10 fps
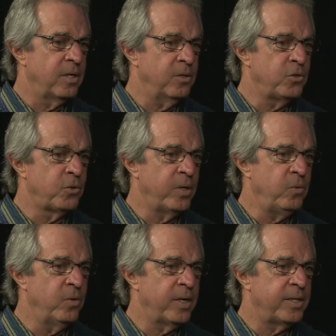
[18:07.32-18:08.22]
close
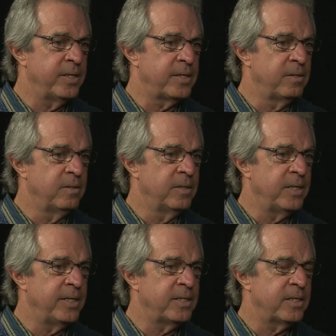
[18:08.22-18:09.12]
Greenwood, I think
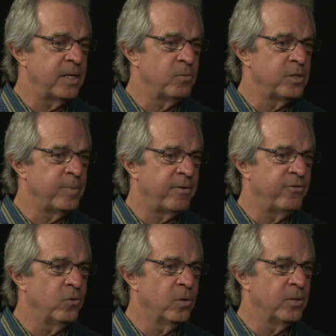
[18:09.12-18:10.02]
they said it was about
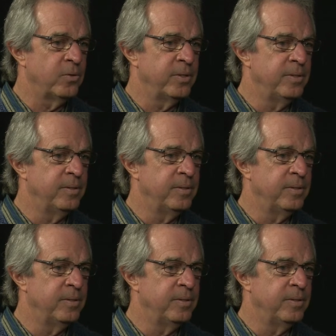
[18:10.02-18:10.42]
$480,000,